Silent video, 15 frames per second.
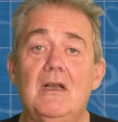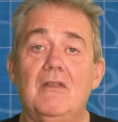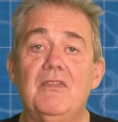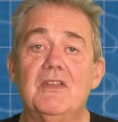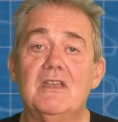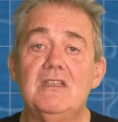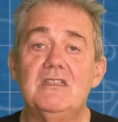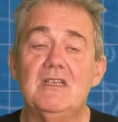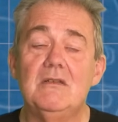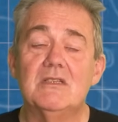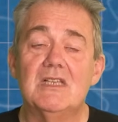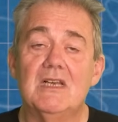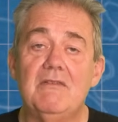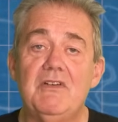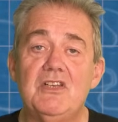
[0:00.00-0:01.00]
on the Continuous
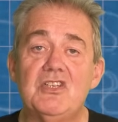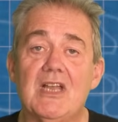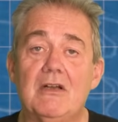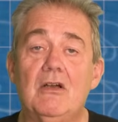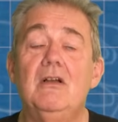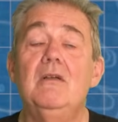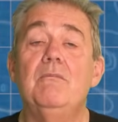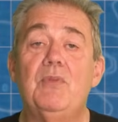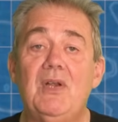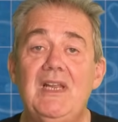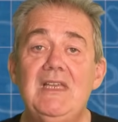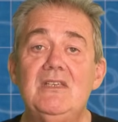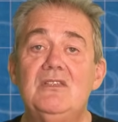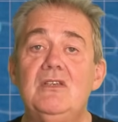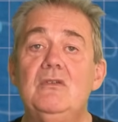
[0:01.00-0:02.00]
Delivery channel,
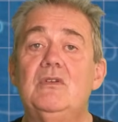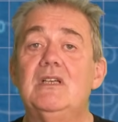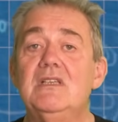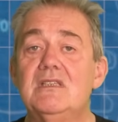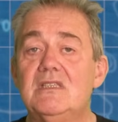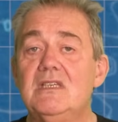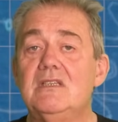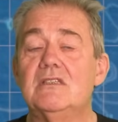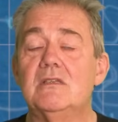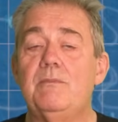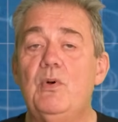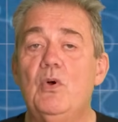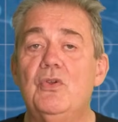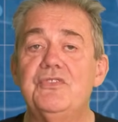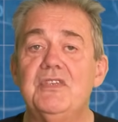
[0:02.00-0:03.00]
please do consider
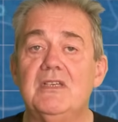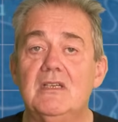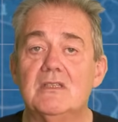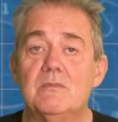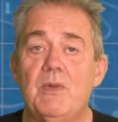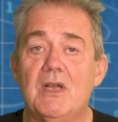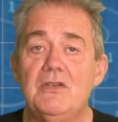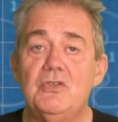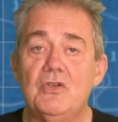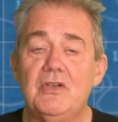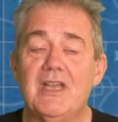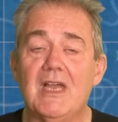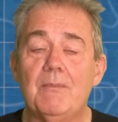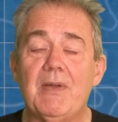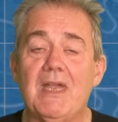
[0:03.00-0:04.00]
supporting us by
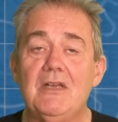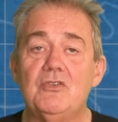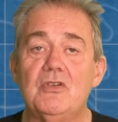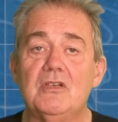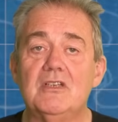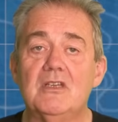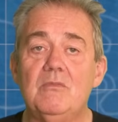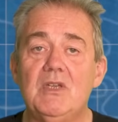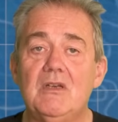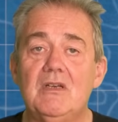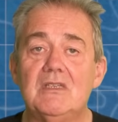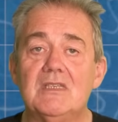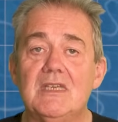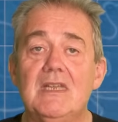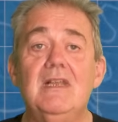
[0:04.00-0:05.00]
joining our Patreon
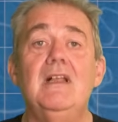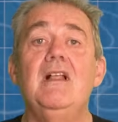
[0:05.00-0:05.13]
community.